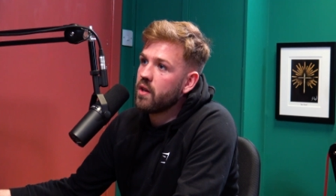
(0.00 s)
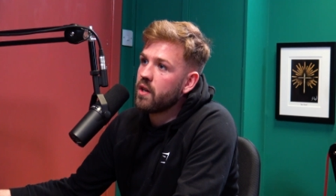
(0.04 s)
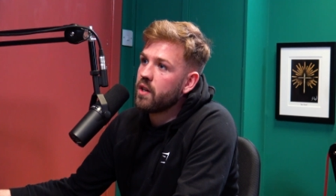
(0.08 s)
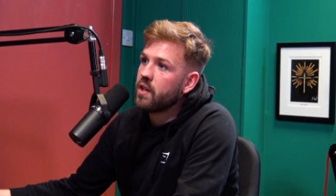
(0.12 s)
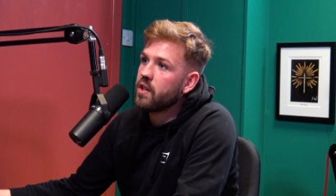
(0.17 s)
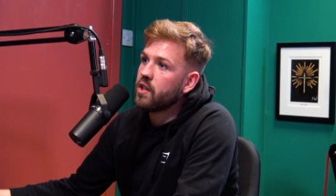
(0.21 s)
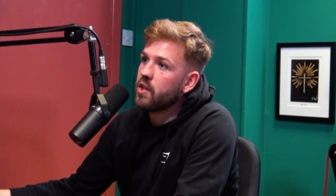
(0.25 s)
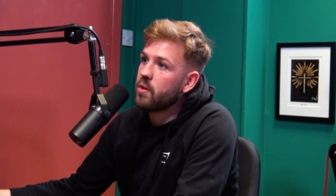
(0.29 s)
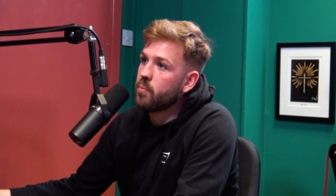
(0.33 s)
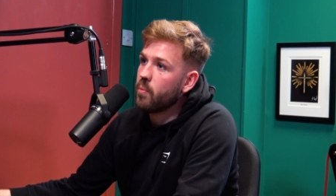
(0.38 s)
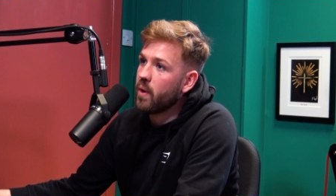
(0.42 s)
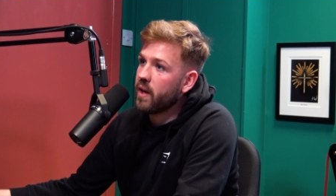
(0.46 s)
Oh,
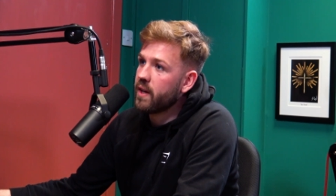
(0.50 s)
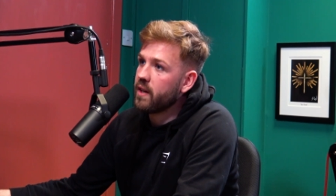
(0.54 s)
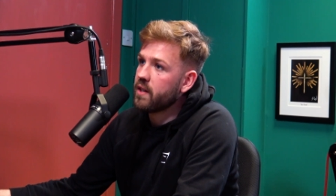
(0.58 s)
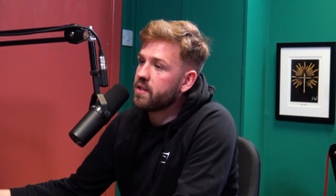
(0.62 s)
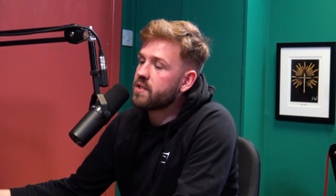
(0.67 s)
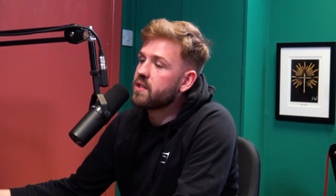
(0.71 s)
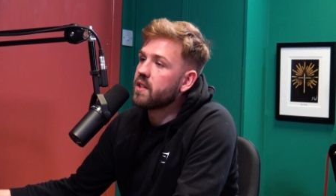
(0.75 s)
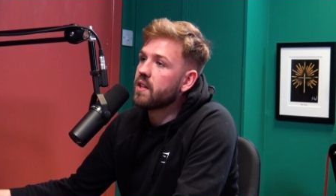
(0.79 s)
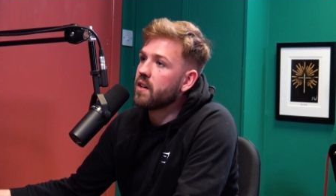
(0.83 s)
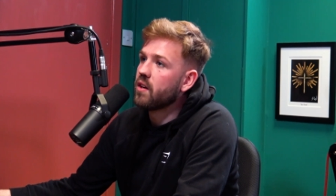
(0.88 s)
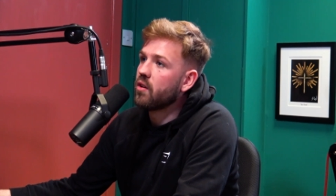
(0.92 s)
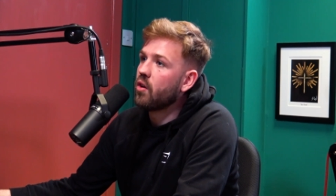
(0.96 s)
you might have
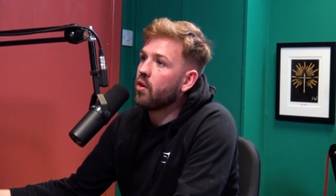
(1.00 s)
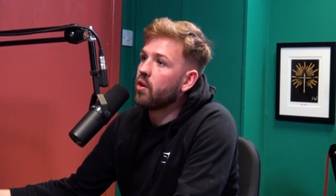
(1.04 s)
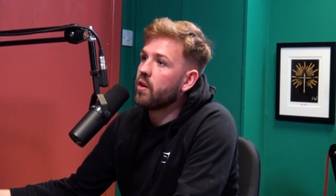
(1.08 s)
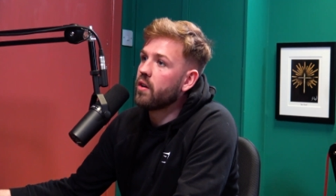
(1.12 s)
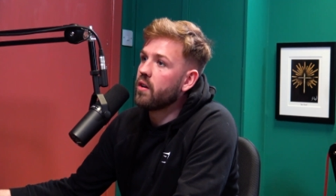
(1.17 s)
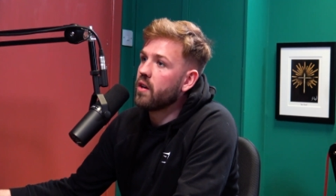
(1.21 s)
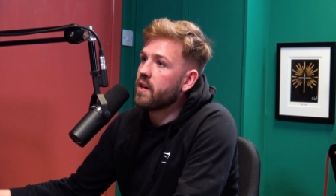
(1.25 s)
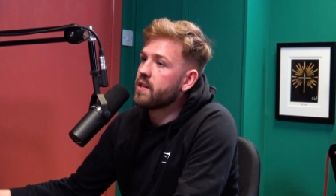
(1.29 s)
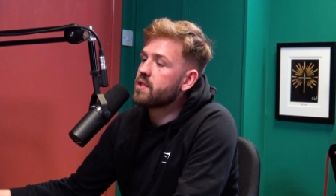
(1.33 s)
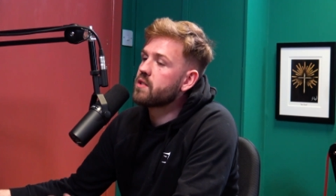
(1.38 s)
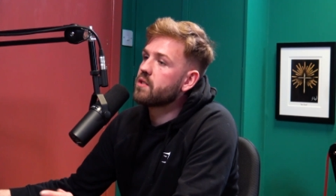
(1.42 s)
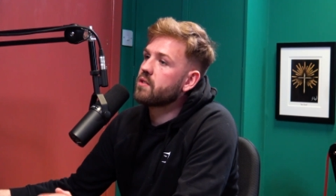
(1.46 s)
seen it on.
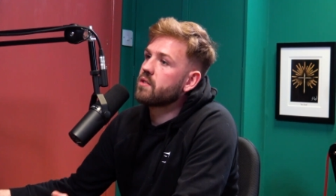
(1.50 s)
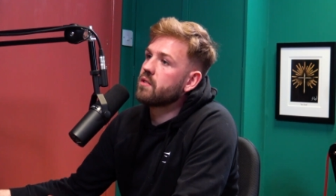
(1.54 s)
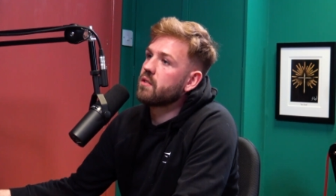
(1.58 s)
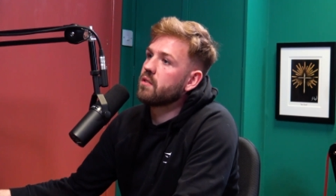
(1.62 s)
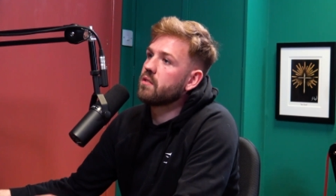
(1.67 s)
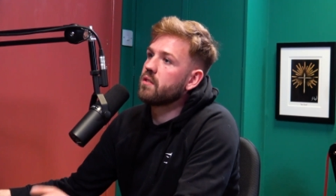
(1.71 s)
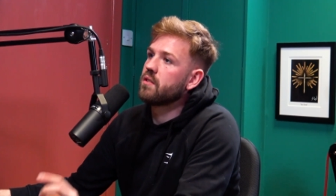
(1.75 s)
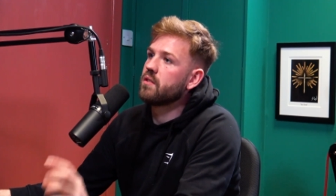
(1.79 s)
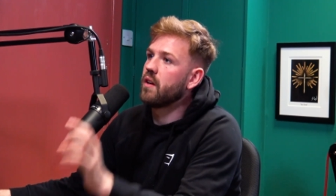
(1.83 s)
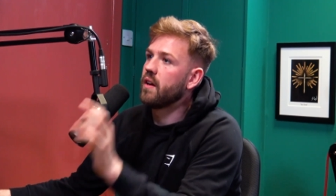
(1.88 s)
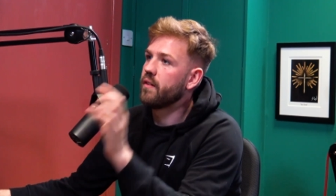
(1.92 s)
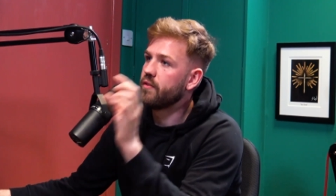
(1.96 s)
It's,
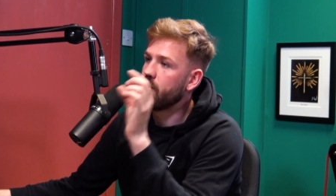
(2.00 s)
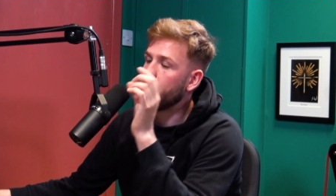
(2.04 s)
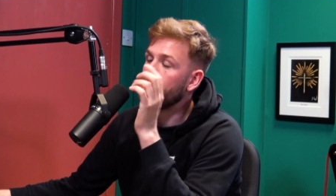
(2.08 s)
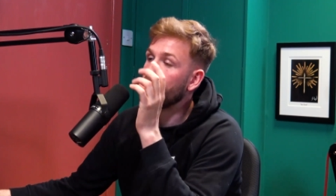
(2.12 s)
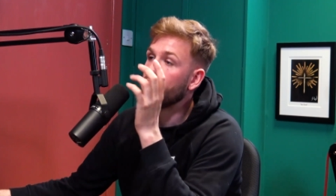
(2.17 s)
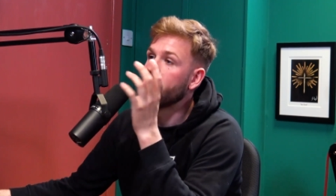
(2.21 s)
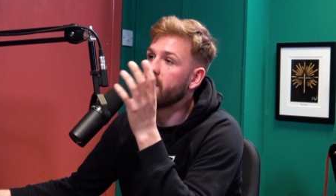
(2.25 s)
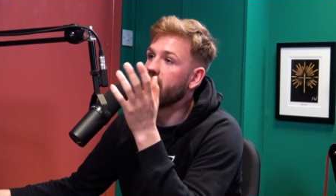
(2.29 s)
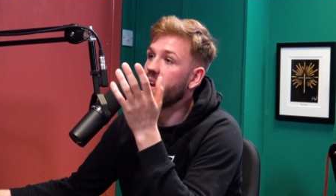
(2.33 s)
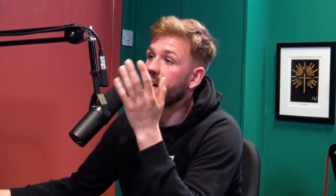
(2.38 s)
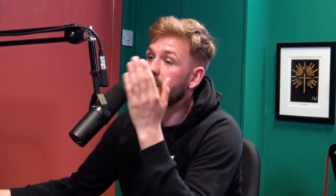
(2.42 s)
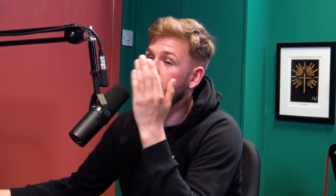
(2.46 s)
if you go
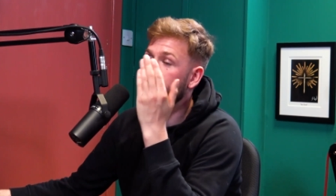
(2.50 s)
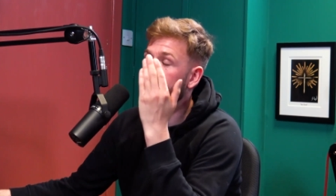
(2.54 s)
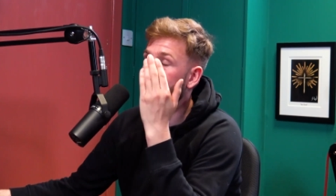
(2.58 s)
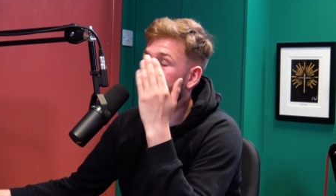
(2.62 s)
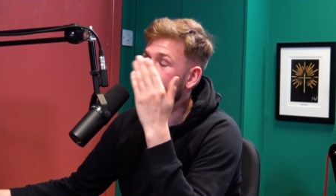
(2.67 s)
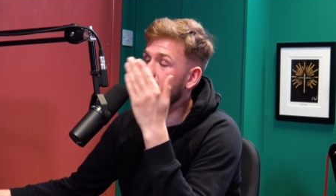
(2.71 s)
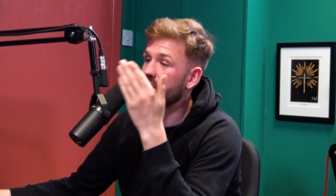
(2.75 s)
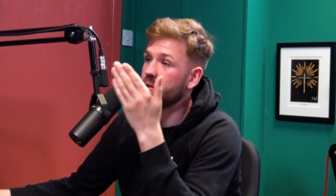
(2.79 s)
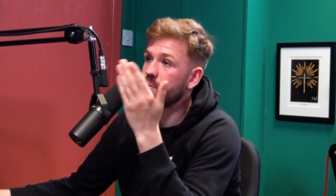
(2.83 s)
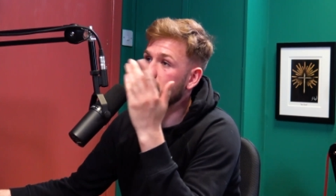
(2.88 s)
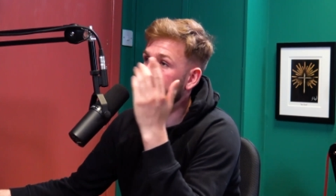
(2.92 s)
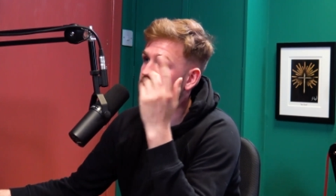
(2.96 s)
on
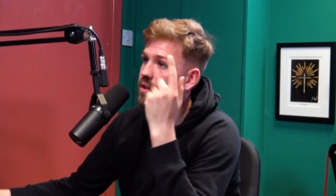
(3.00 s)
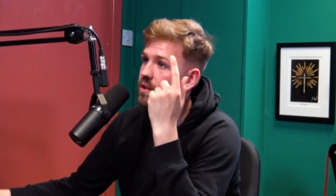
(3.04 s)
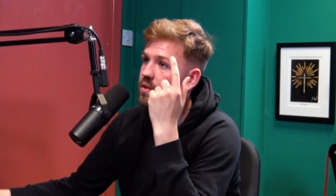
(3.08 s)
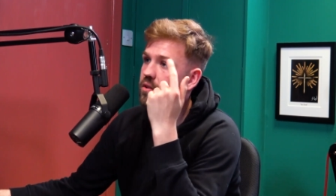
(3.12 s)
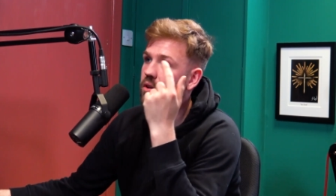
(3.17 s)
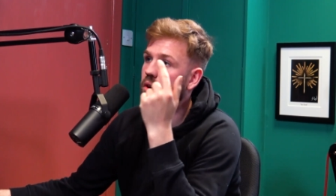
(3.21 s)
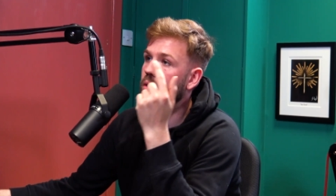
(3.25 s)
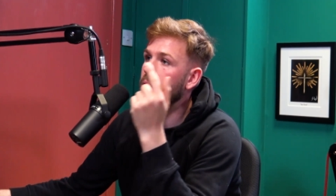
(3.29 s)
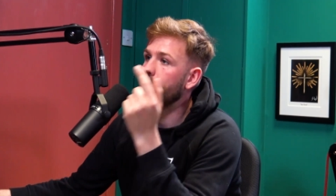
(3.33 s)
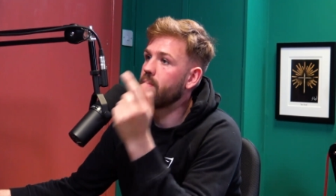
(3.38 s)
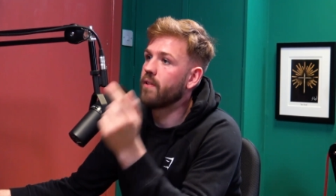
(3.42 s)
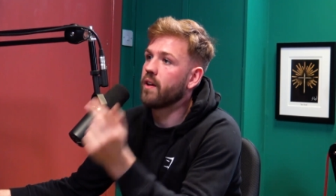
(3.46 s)
Netflix, it was like the
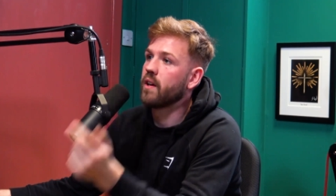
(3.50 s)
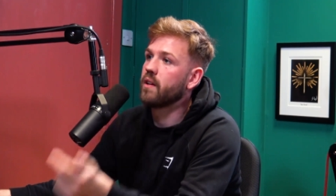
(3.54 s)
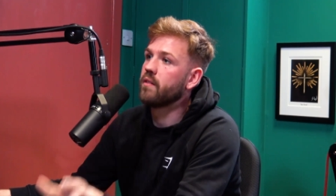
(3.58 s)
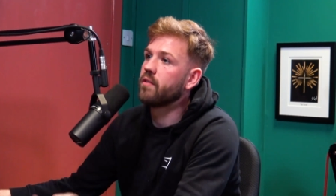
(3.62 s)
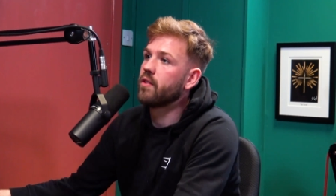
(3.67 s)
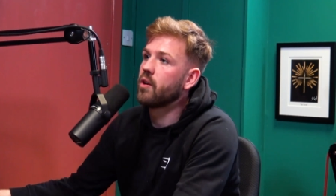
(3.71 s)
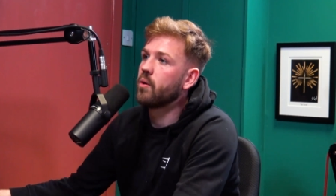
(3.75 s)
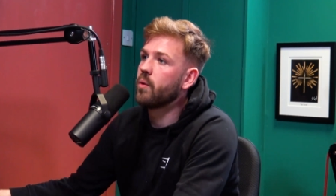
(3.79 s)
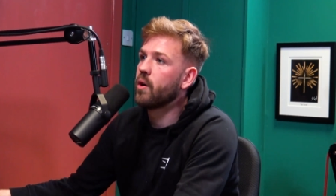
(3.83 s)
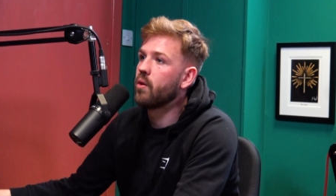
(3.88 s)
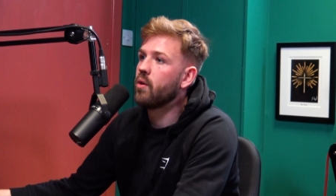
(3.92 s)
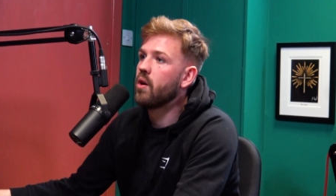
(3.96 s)
top thing for
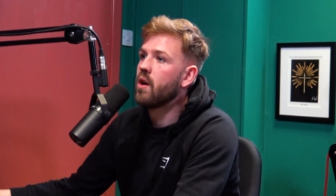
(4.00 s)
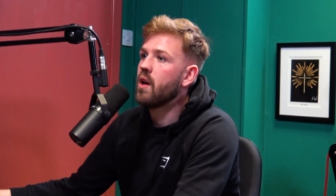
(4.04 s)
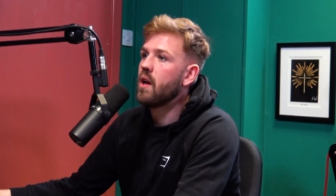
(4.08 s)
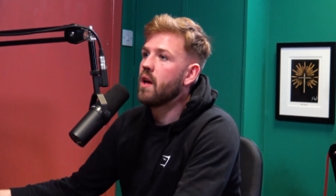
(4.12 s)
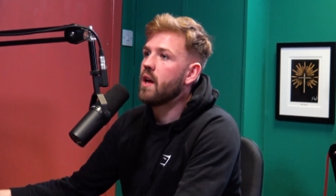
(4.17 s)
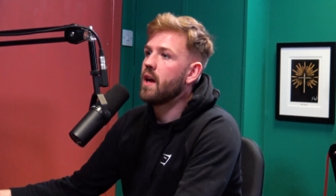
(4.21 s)
a right. while.